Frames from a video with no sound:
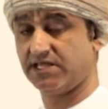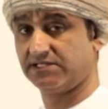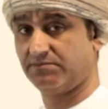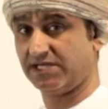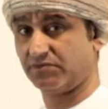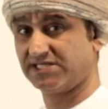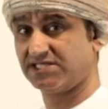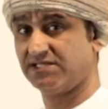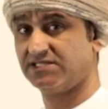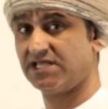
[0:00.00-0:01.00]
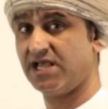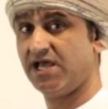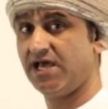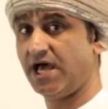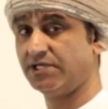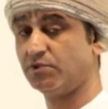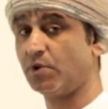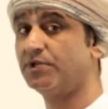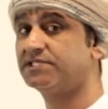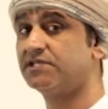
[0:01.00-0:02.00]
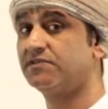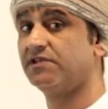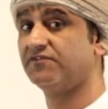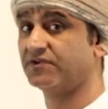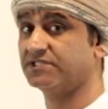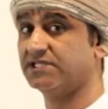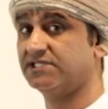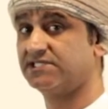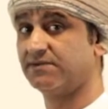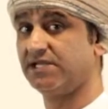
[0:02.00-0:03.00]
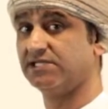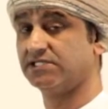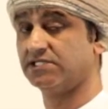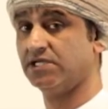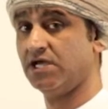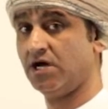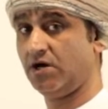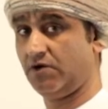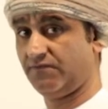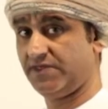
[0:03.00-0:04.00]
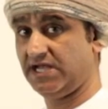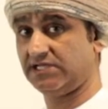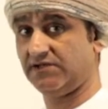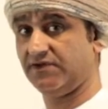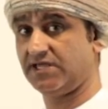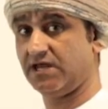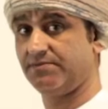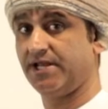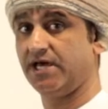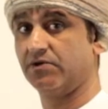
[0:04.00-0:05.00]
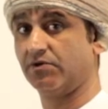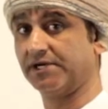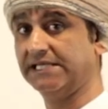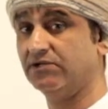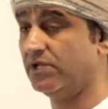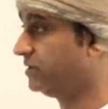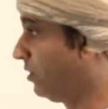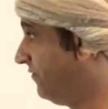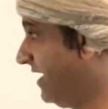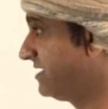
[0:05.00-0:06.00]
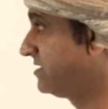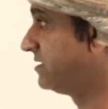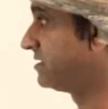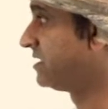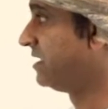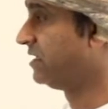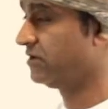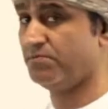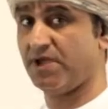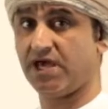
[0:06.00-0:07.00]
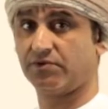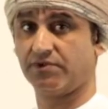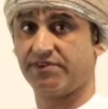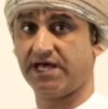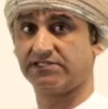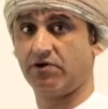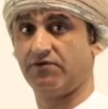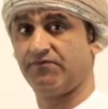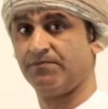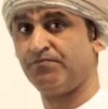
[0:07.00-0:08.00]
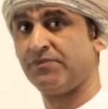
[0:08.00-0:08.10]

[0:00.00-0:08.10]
that by resonance, and we will see the difference in stability of that alpha carbanion or enolate of esters compared with that of